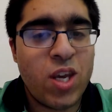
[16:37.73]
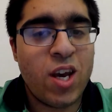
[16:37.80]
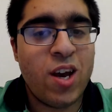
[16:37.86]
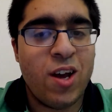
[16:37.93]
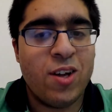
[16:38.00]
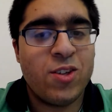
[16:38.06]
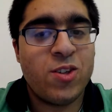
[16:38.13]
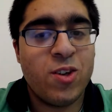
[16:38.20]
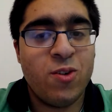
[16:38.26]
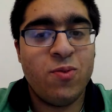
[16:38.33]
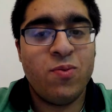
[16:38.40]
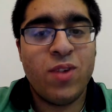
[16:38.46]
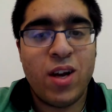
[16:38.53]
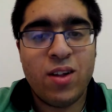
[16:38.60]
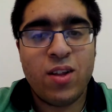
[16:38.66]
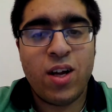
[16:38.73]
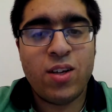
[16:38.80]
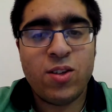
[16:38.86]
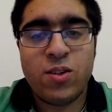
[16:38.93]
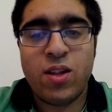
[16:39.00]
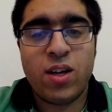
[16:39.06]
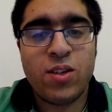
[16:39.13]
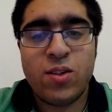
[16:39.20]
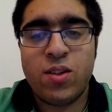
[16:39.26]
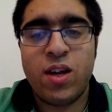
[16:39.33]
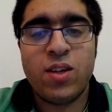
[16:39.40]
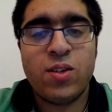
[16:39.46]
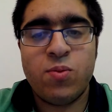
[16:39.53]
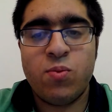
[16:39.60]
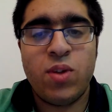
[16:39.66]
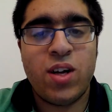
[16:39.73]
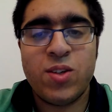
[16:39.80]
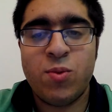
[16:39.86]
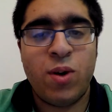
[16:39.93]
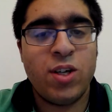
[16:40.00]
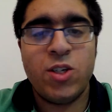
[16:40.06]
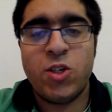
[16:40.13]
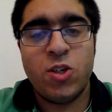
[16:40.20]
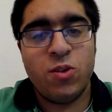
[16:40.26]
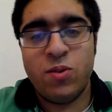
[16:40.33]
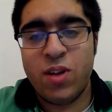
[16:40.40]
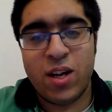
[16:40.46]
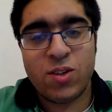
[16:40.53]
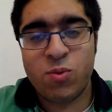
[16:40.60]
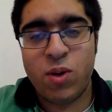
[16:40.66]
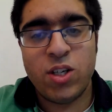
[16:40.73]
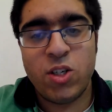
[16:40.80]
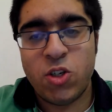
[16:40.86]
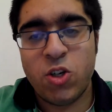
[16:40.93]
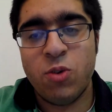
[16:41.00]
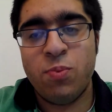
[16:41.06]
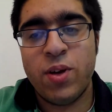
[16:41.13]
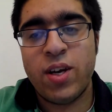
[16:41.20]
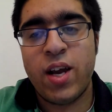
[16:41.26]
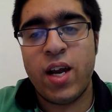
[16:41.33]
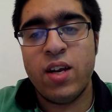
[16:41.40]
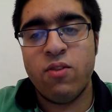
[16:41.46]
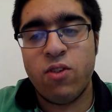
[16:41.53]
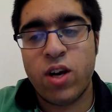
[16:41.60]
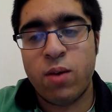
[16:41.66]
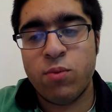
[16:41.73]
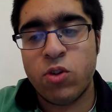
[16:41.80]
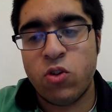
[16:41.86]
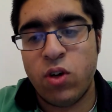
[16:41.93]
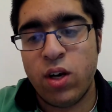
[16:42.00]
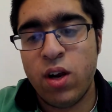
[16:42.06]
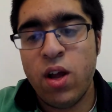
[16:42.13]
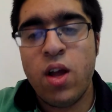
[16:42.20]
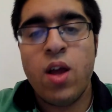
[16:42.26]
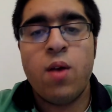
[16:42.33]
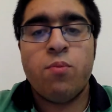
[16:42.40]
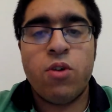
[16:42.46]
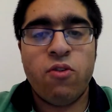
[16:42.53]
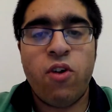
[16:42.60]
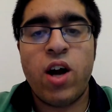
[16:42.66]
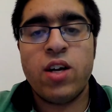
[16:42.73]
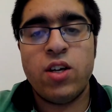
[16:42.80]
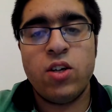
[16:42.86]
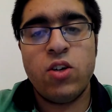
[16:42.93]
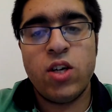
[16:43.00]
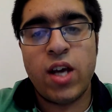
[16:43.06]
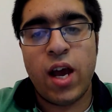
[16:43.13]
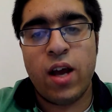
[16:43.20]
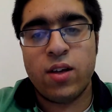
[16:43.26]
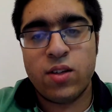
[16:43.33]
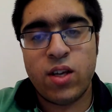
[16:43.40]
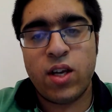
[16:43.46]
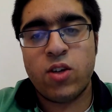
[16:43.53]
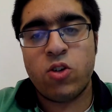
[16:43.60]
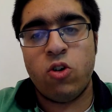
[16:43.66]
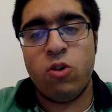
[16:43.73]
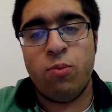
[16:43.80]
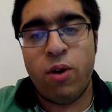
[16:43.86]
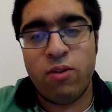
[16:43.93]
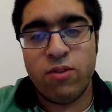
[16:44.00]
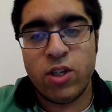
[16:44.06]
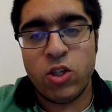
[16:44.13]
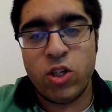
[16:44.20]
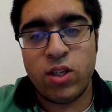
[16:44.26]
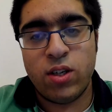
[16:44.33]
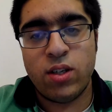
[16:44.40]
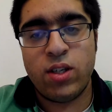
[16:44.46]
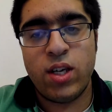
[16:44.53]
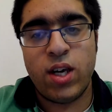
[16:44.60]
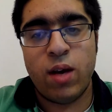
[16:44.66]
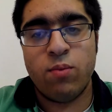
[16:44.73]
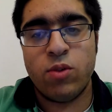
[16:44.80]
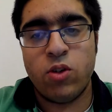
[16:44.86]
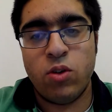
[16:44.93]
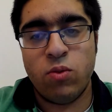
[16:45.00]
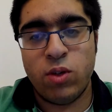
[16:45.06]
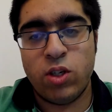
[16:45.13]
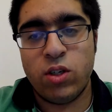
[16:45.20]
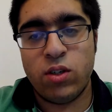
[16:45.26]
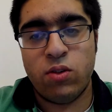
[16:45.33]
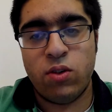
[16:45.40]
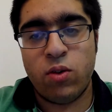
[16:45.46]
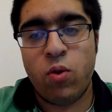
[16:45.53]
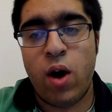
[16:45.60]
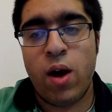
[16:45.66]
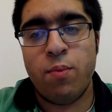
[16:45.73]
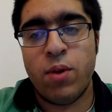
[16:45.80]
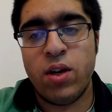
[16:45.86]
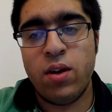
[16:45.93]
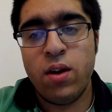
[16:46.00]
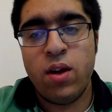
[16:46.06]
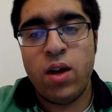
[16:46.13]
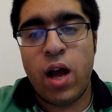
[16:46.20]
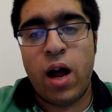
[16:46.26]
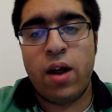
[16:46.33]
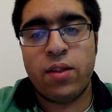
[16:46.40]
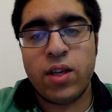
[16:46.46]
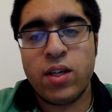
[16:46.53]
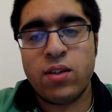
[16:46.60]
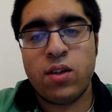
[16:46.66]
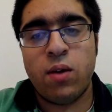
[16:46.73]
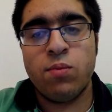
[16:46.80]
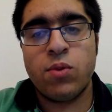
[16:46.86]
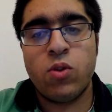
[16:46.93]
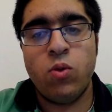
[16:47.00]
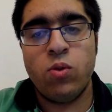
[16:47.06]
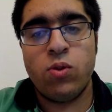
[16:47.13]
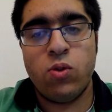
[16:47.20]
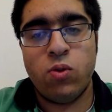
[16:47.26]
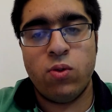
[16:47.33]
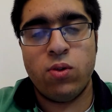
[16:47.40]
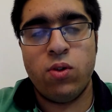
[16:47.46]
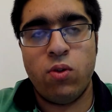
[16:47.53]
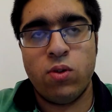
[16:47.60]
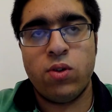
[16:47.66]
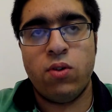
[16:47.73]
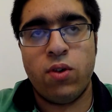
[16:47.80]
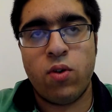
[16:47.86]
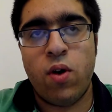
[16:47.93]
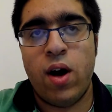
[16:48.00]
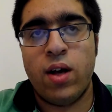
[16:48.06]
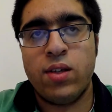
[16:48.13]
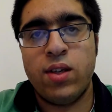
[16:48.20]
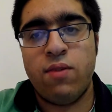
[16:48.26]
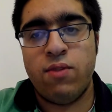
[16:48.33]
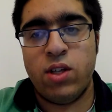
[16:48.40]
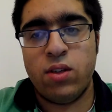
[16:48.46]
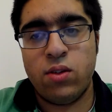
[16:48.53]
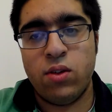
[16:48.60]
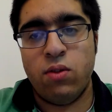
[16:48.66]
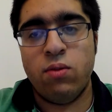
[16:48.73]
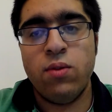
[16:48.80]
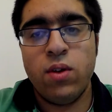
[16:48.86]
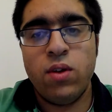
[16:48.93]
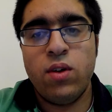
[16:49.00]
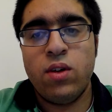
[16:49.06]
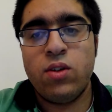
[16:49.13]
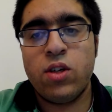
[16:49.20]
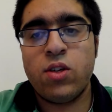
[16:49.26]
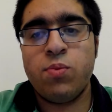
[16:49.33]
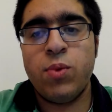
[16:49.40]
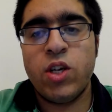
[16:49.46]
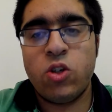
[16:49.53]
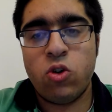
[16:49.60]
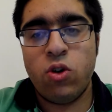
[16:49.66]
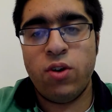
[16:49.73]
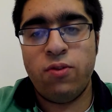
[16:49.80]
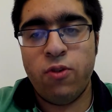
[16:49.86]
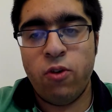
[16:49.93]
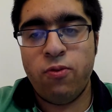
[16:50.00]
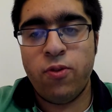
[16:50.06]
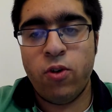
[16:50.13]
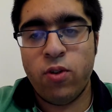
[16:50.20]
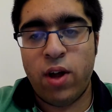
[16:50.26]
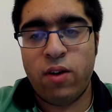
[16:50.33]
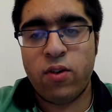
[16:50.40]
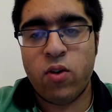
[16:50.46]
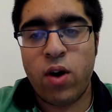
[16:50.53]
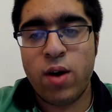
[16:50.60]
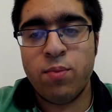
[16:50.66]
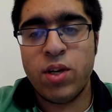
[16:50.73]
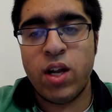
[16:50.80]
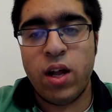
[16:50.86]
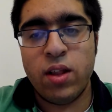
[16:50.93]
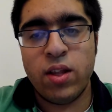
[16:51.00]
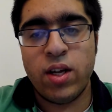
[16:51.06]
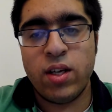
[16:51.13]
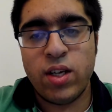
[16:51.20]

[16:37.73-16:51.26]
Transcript: so that's why you should pick A-level chemistry, provided you get a 6 or above in GCSE chemistry, which is a requirement. And I think some schools also require 7. So just make sure you fulfill that requirement, and then